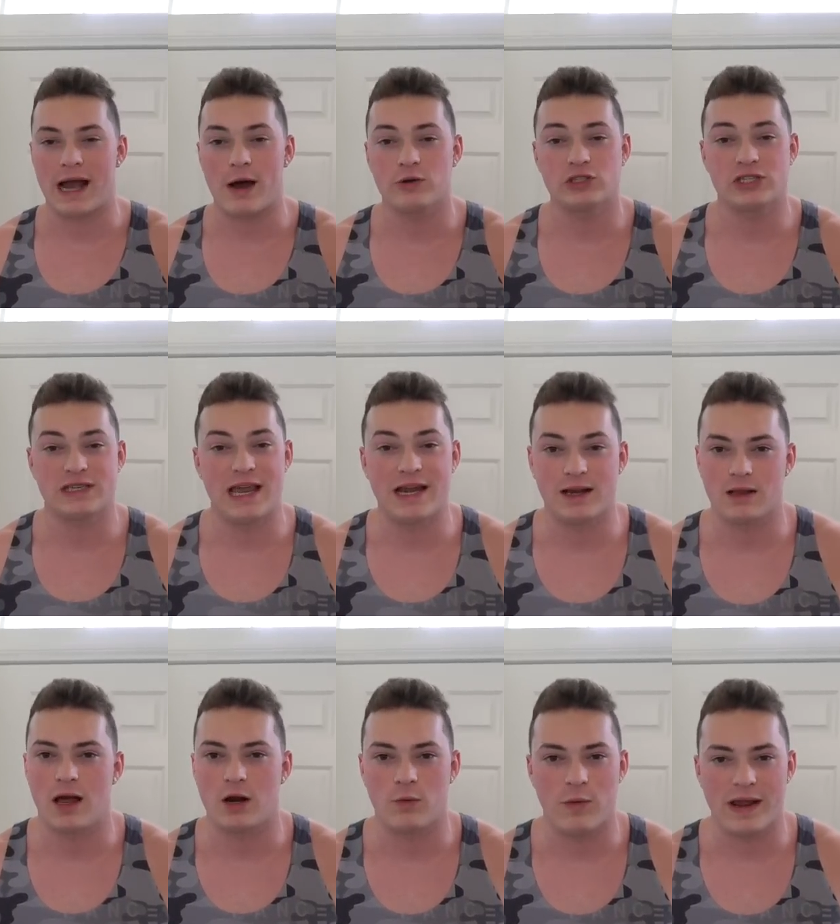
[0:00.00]
I was just gaining a
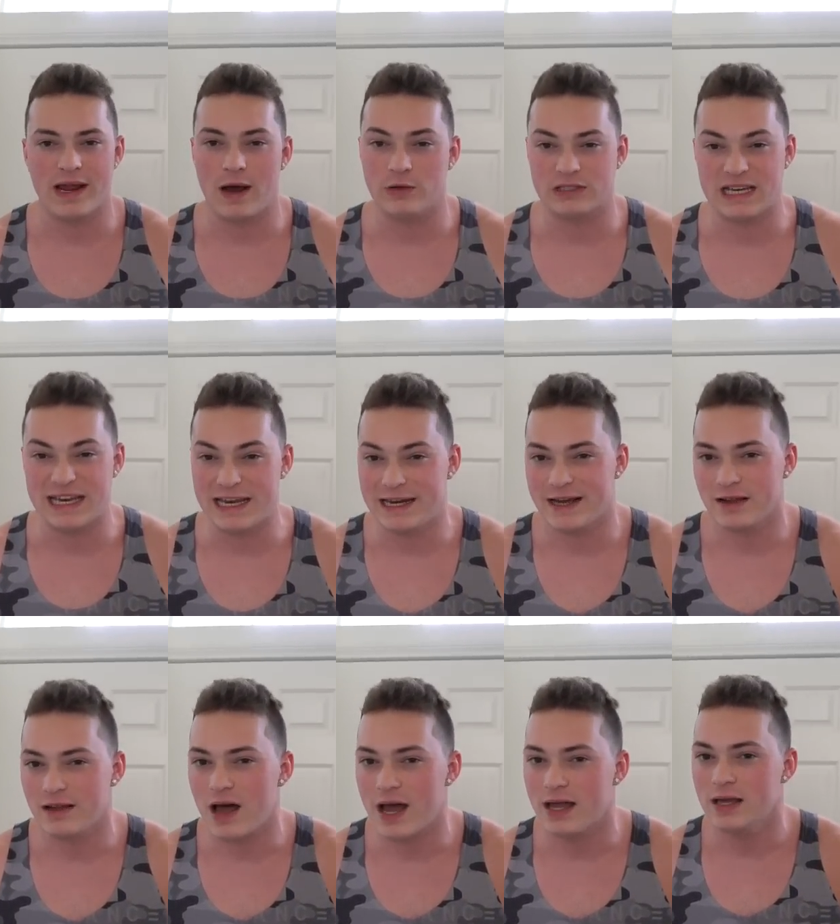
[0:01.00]
lot of weight. I was eating a
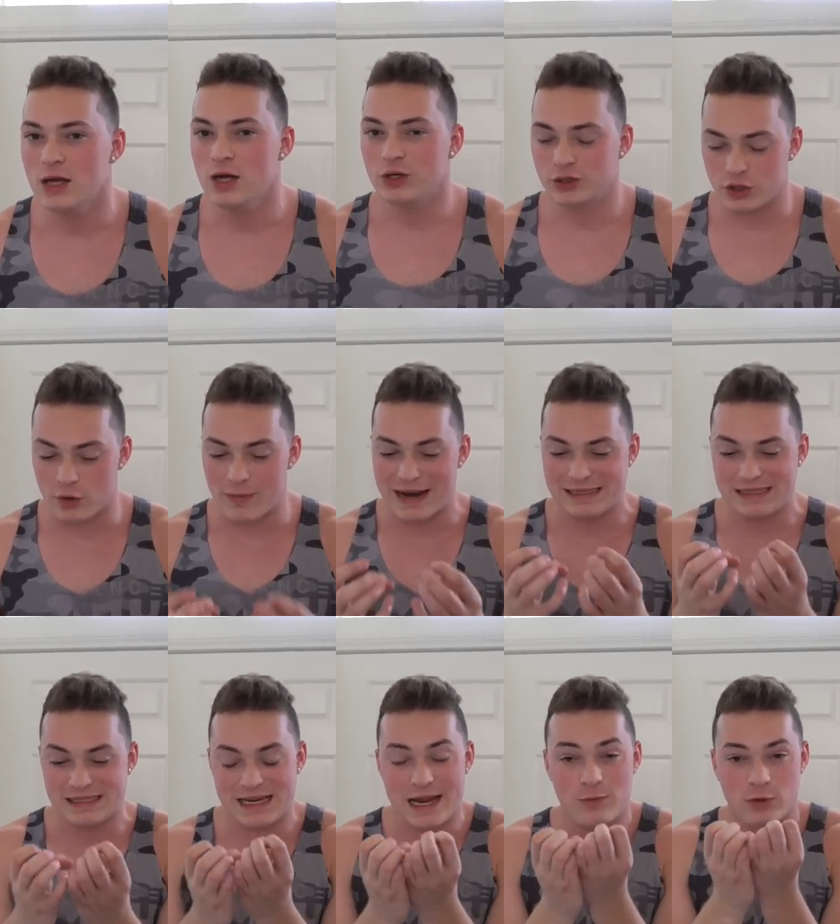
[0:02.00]
lot, so my
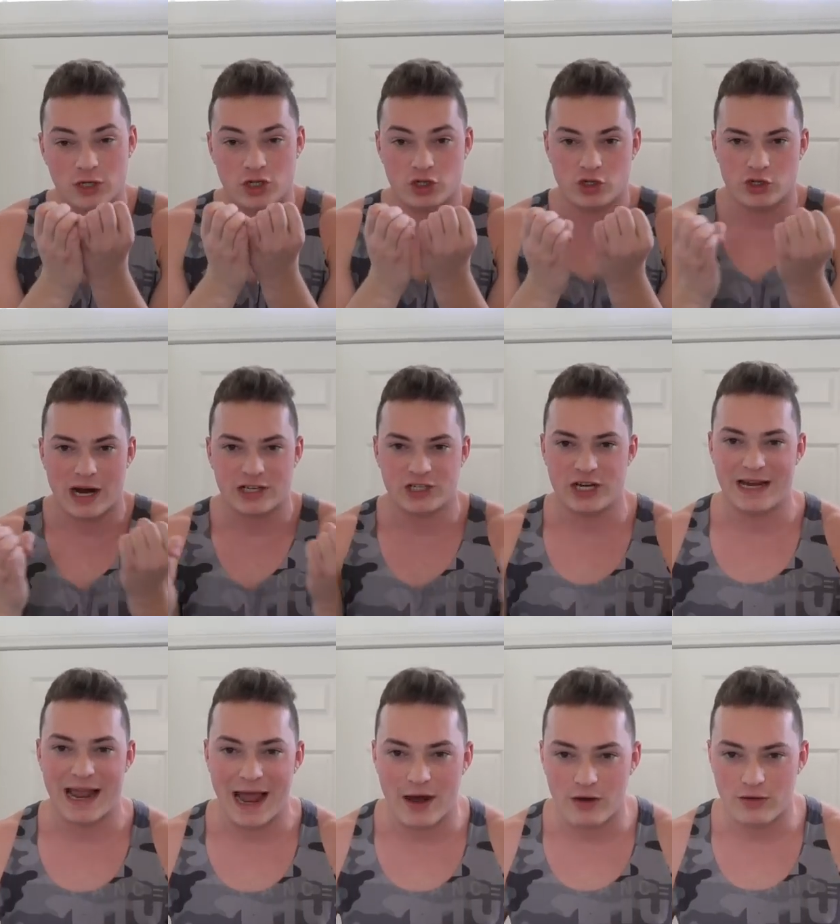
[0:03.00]
skin was
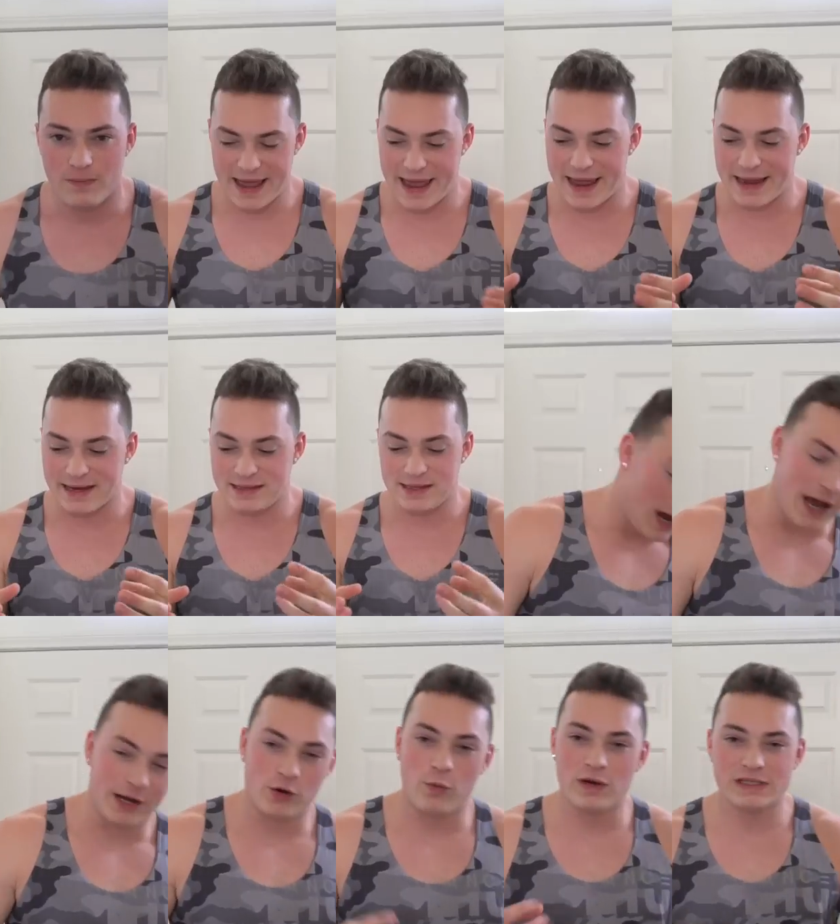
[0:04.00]
stretching out, and
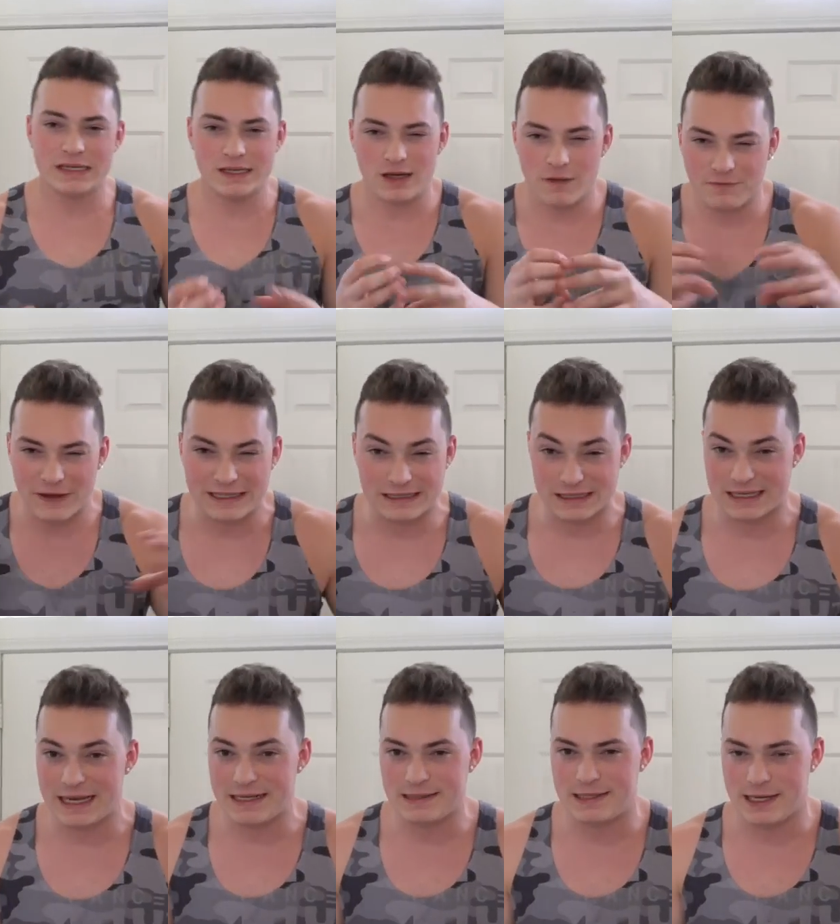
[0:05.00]
and there wasn't enough like
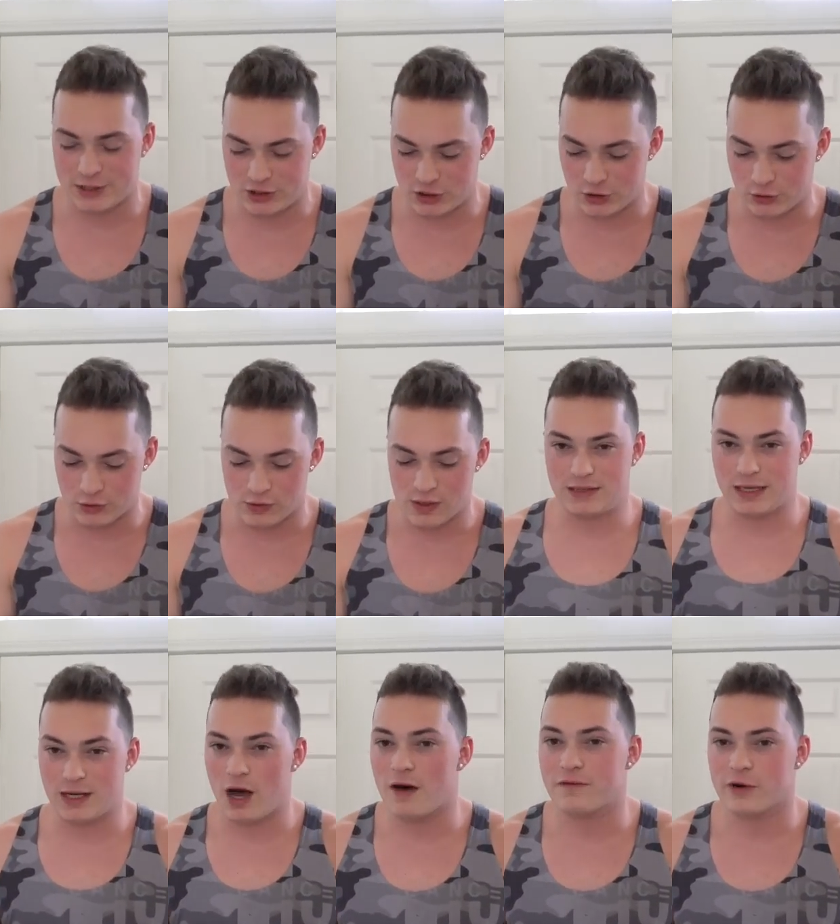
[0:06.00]
skin tissue to
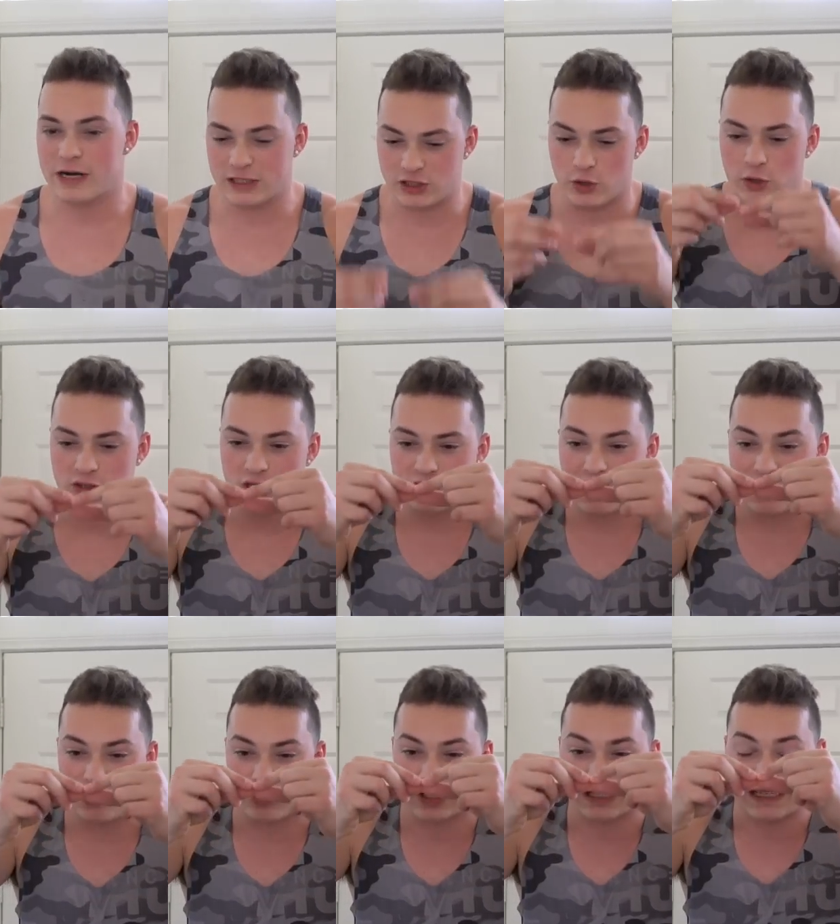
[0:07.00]
cover it. So it's just
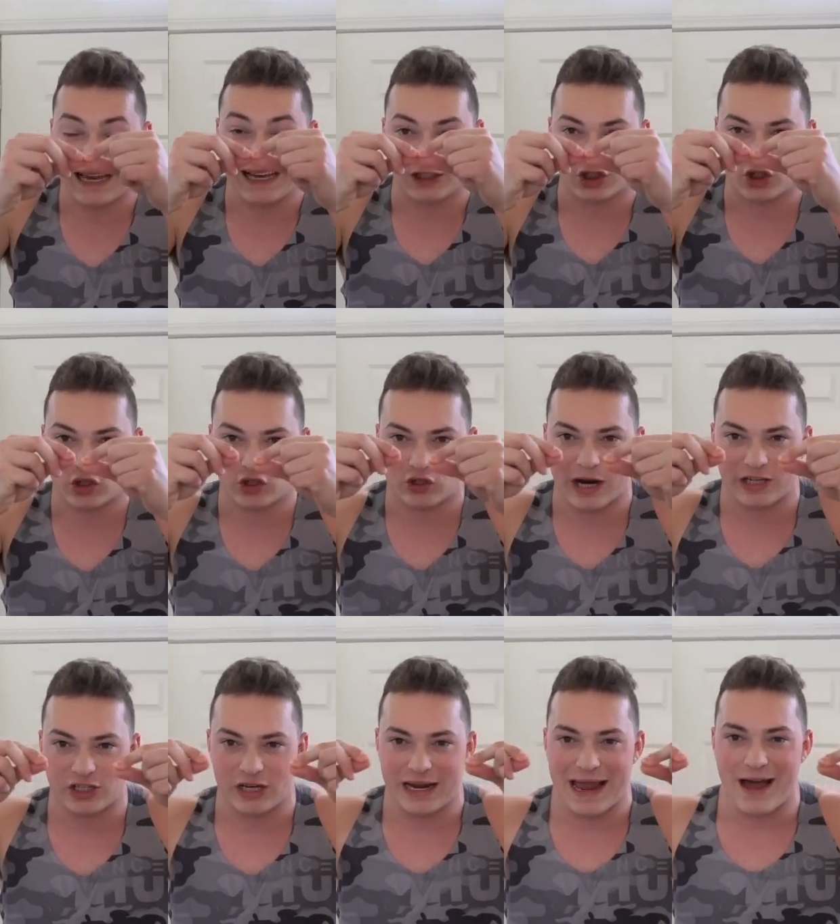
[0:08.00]
like your skin
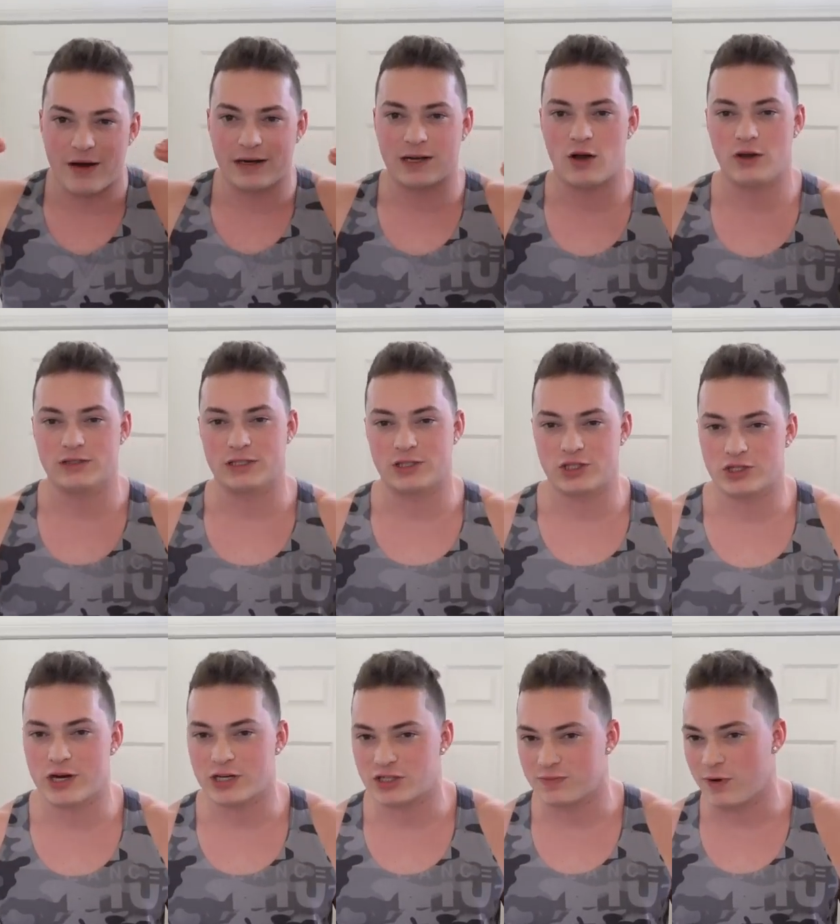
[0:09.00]
stretching out, and it causes
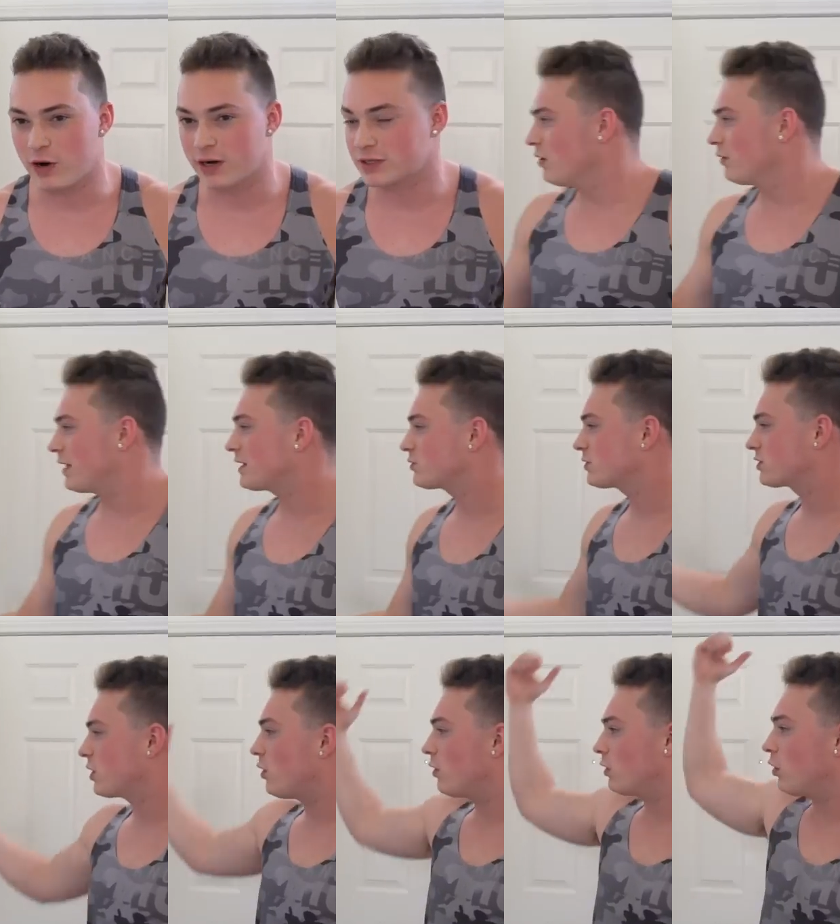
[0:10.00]
stretch marks. Well, that's what's
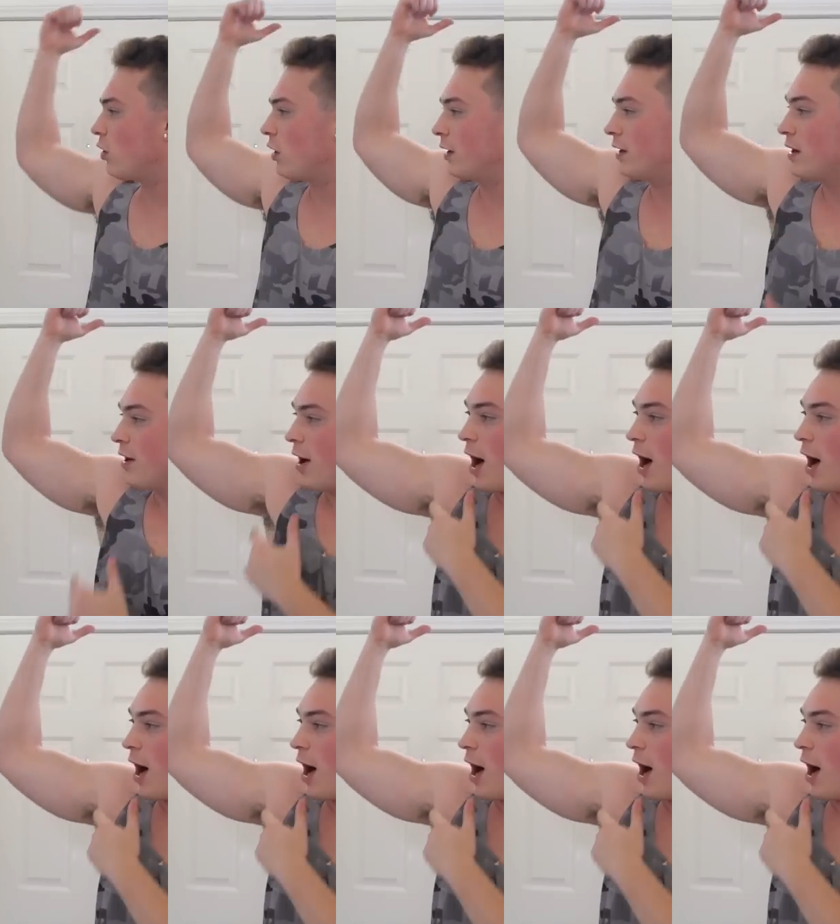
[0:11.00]
going on.